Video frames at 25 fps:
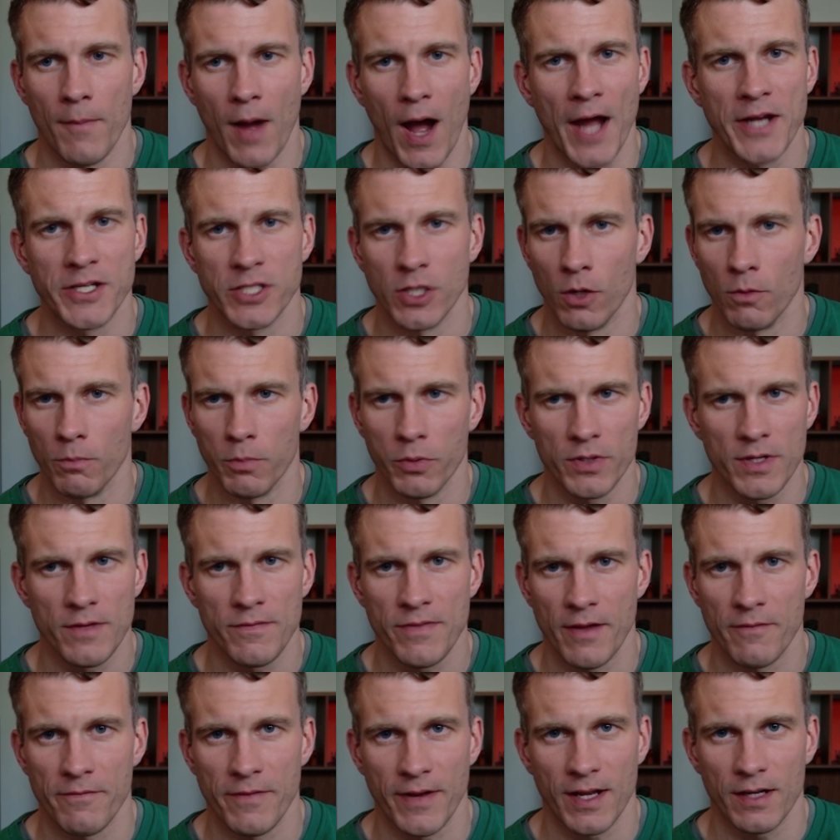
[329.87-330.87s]
I don't believe
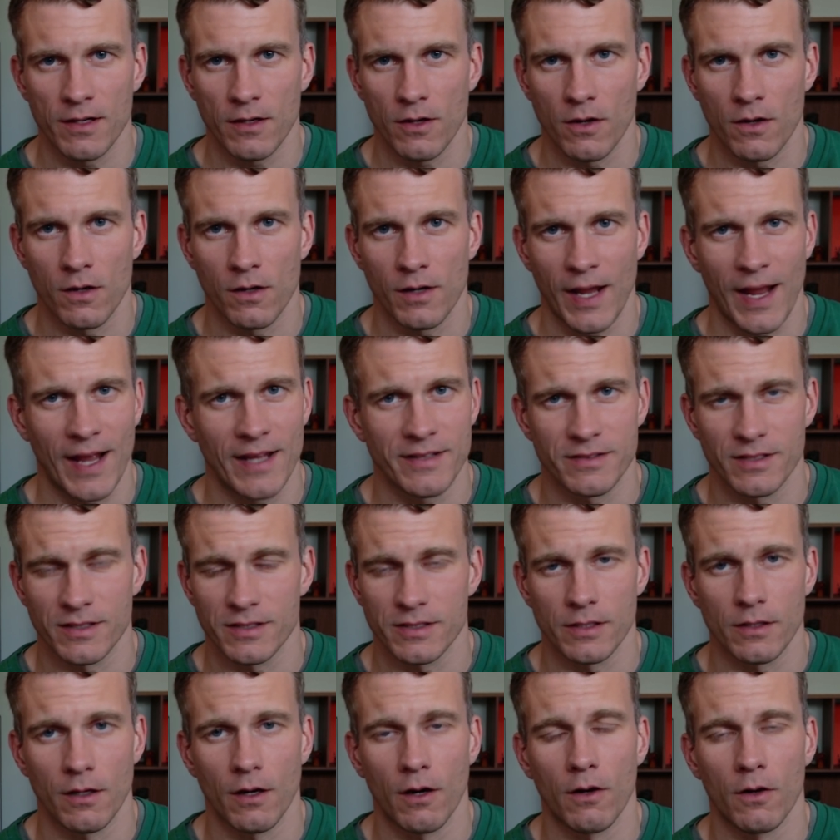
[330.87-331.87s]
that Vanguard has this
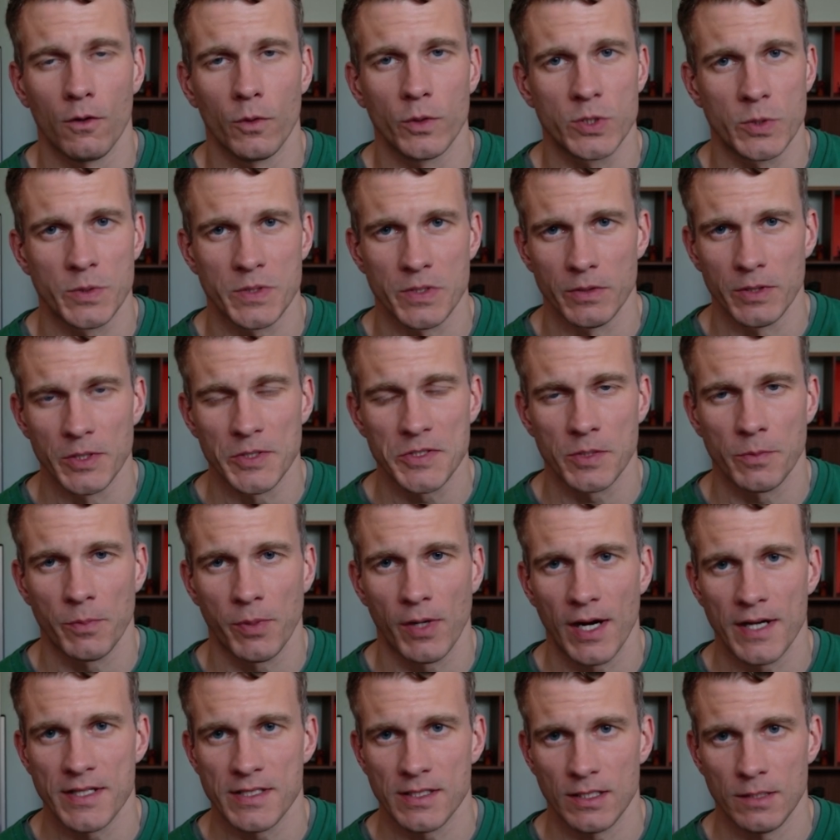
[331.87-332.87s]
at all, which was a little
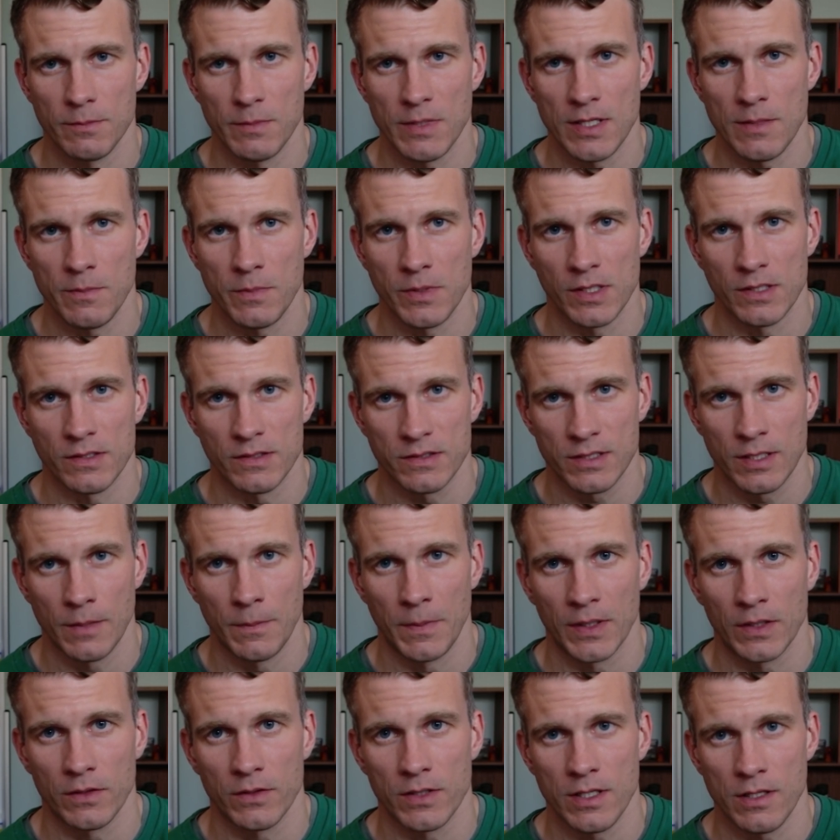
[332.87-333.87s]
surprising to me because
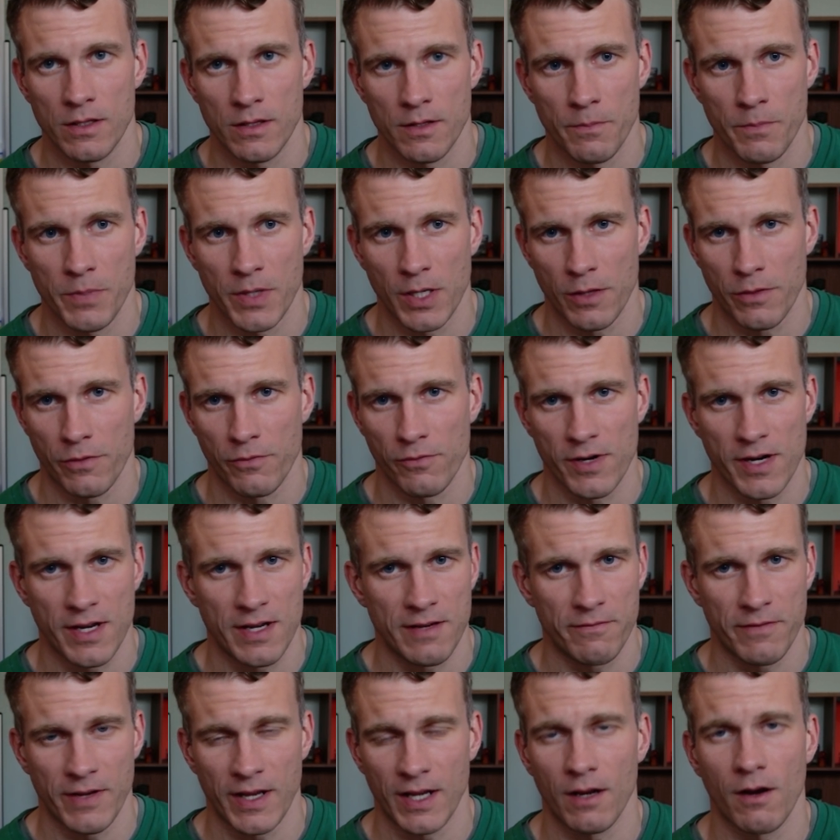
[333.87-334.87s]
typically the big three,
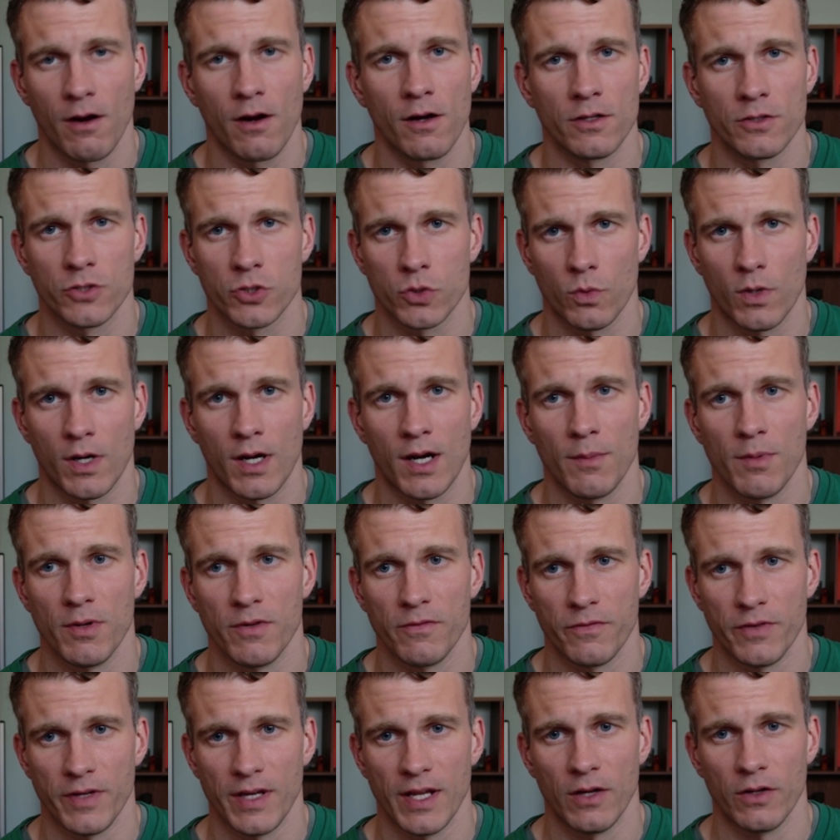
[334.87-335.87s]
Vanguard, Schwab, and
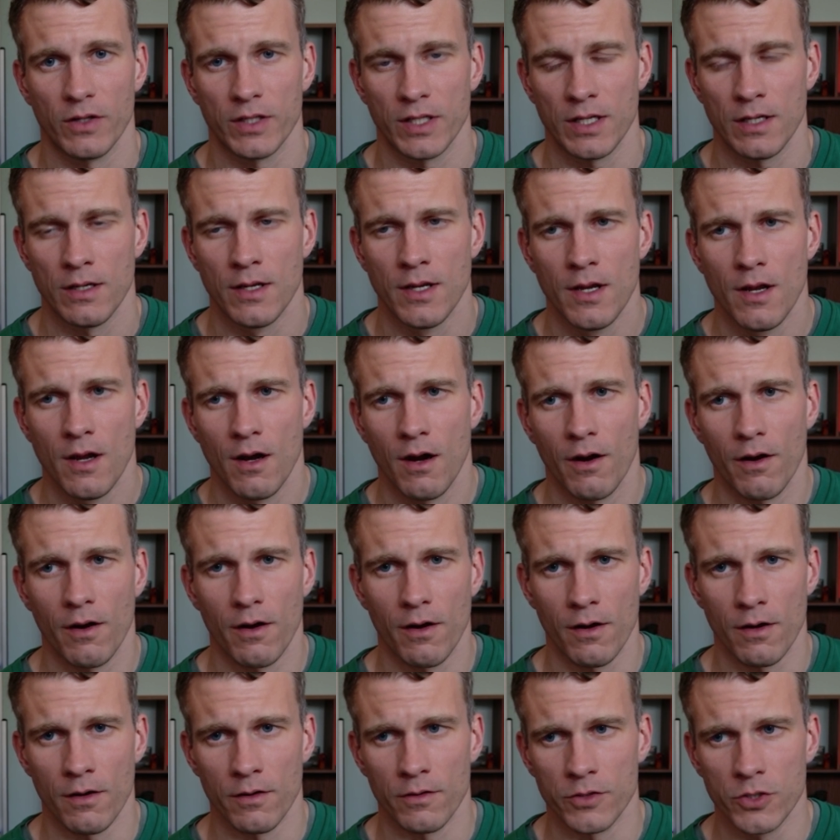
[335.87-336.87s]
Fidelity,
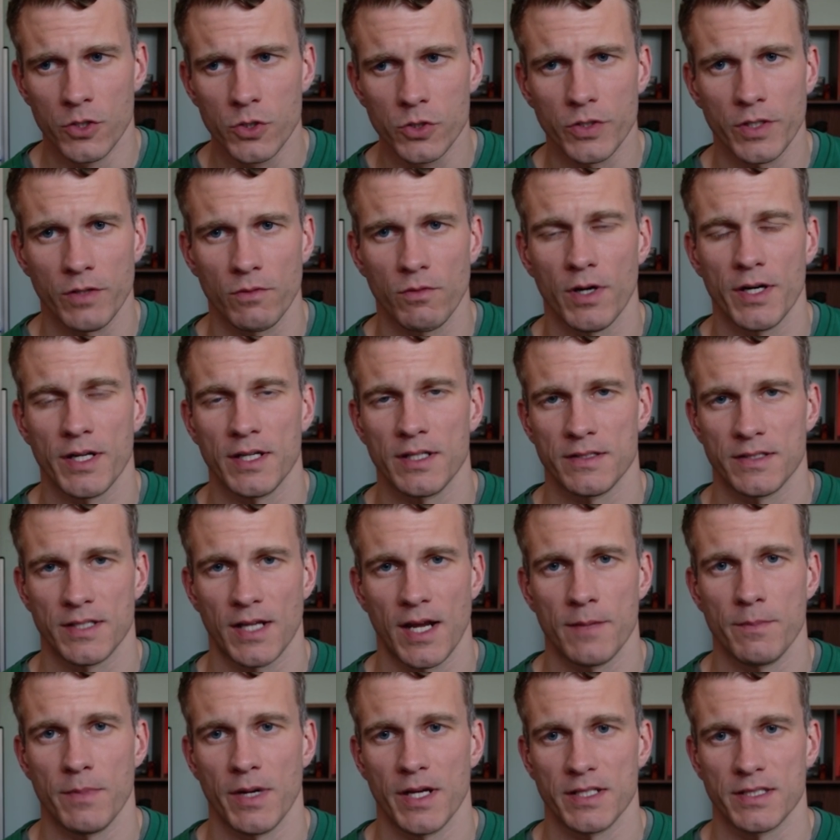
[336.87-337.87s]
are usually running
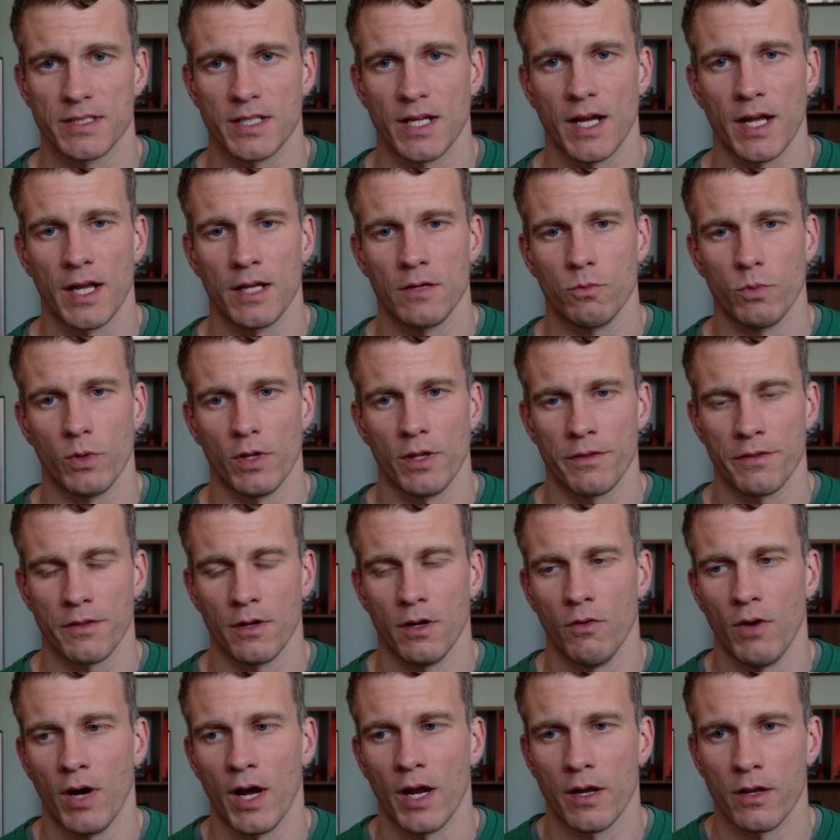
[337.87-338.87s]
side by side with a
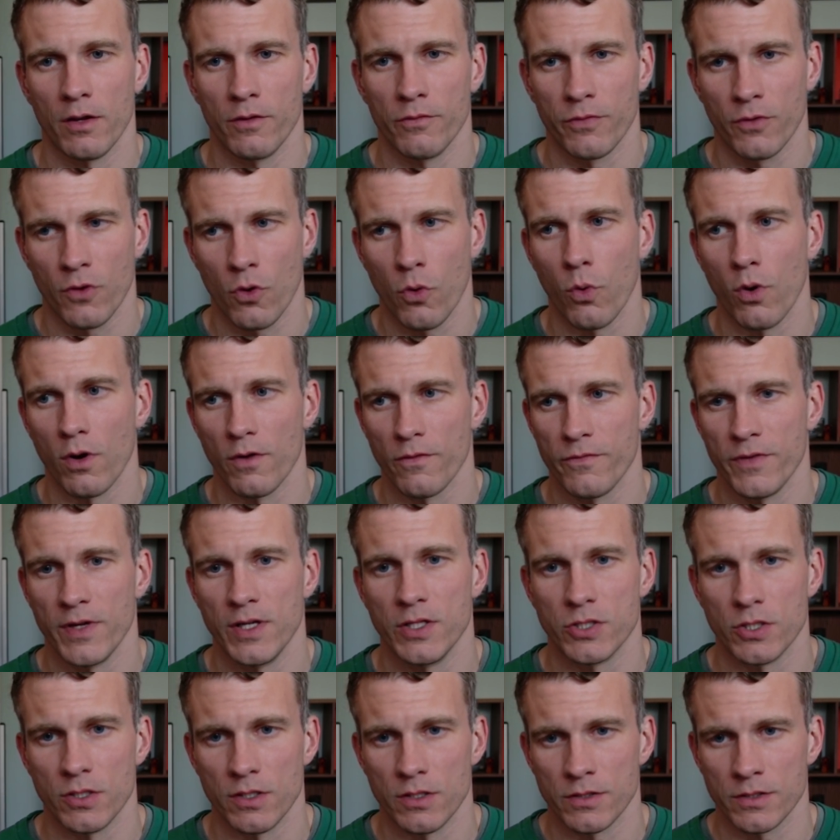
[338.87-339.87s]
lot of core
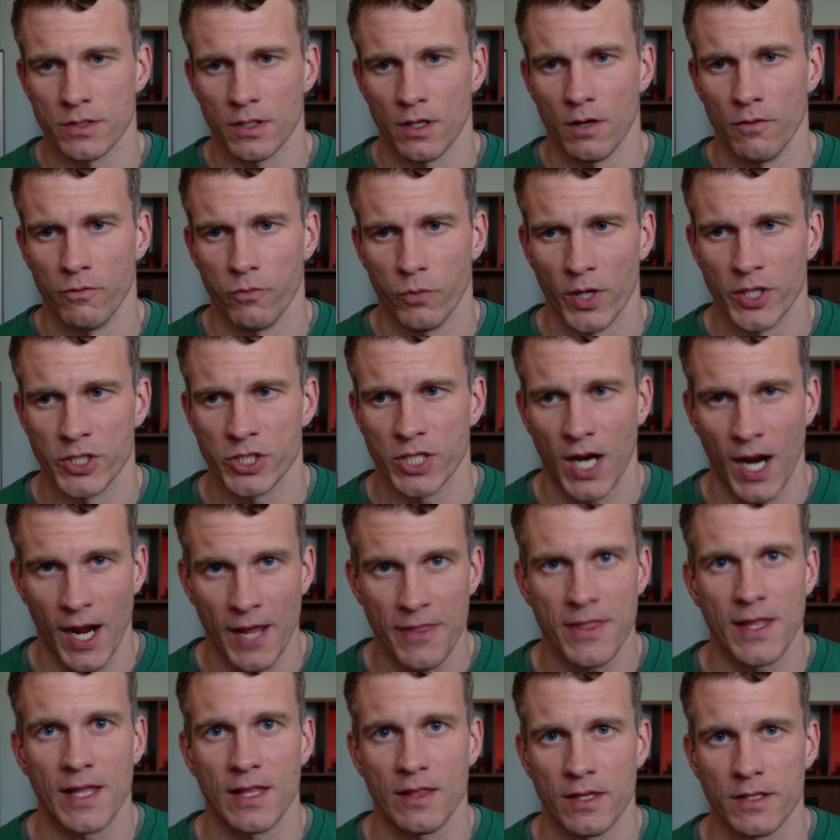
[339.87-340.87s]
features, of which I
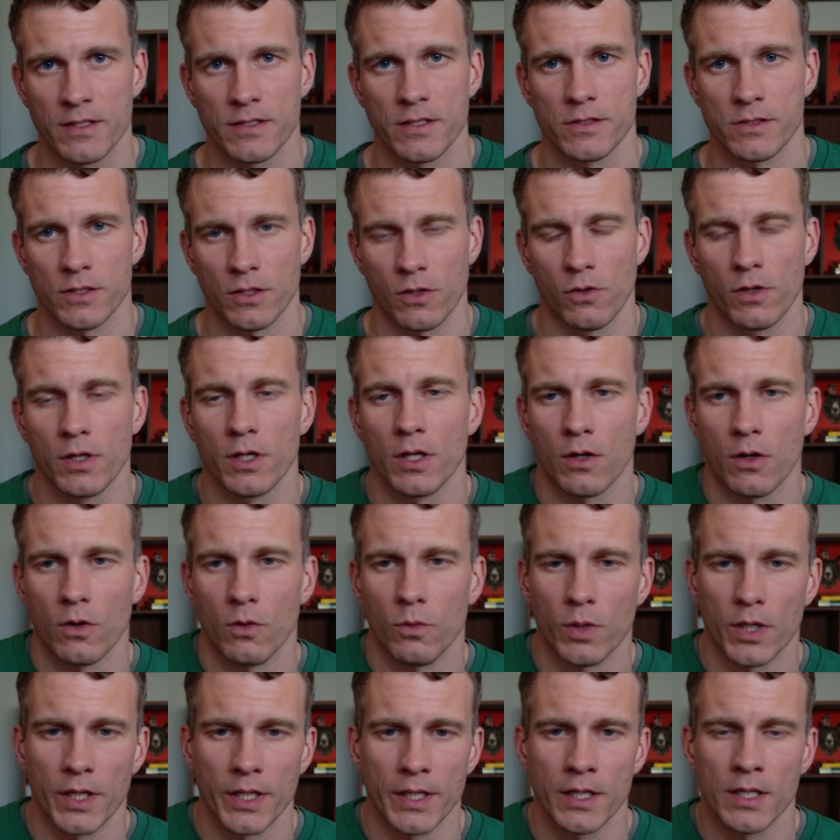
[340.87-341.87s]
think this is a critical
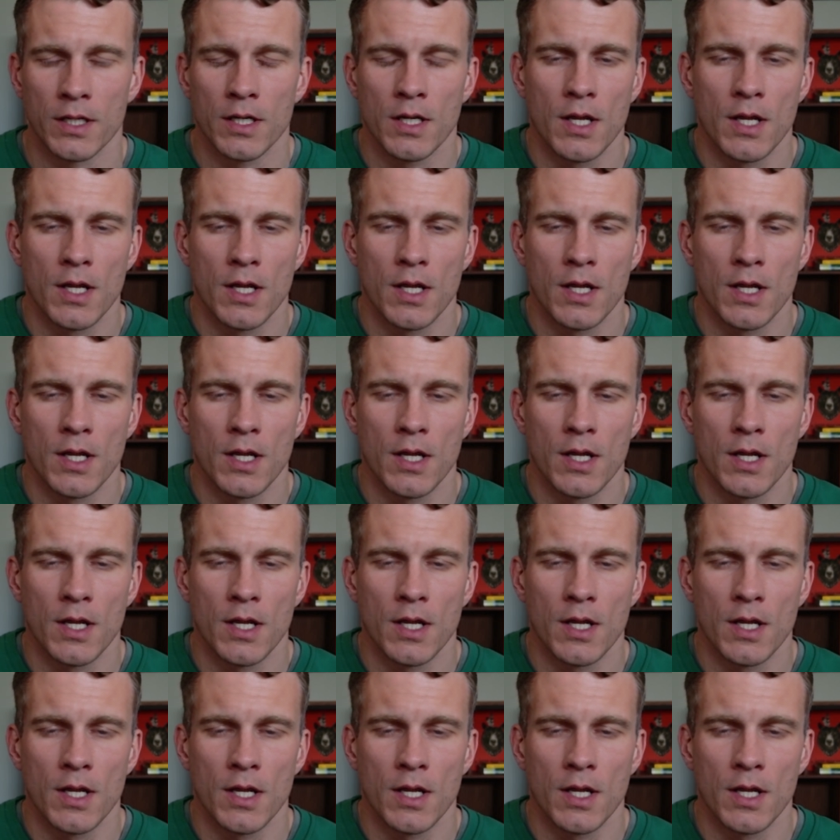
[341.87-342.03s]
one.